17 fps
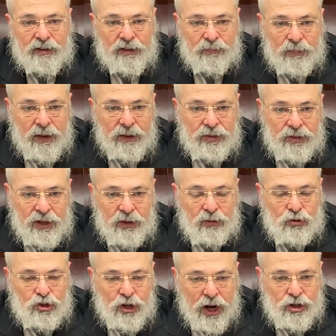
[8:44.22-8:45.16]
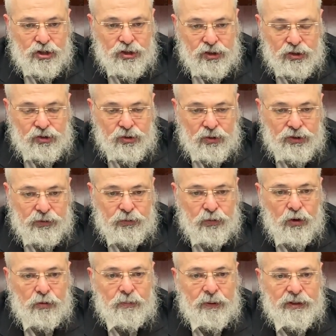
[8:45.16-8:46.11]
Beth Din or judges and so on and so
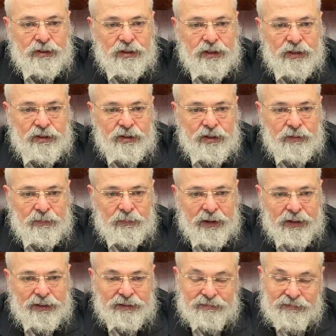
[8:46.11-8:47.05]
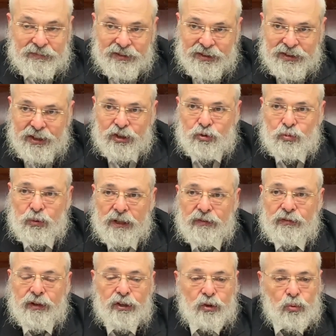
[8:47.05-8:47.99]
forth, but since we're
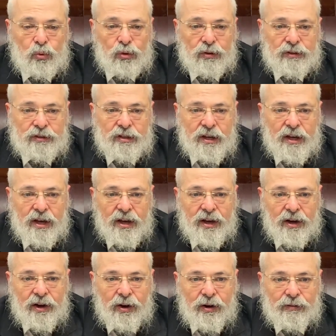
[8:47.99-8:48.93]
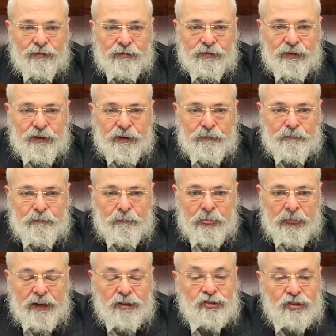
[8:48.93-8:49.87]
living in the world of
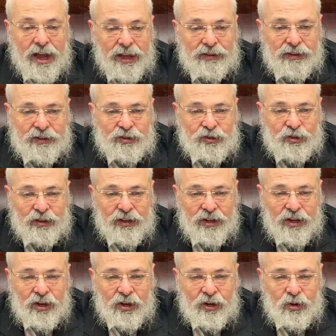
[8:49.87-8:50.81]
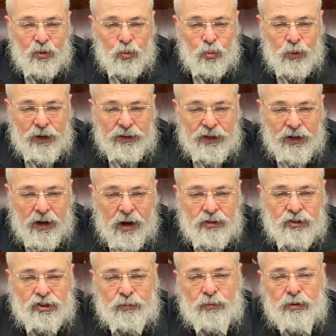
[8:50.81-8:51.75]
standards, where the
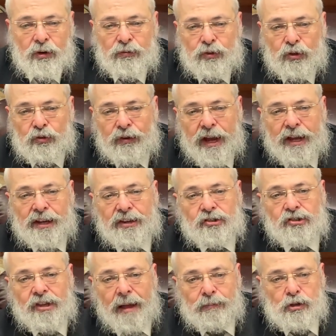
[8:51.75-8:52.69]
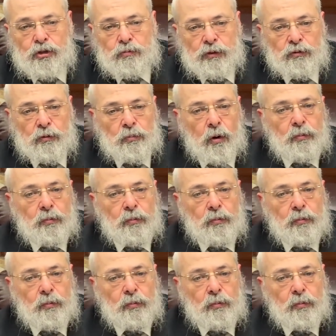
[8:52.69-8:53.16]
concept of creating establishments with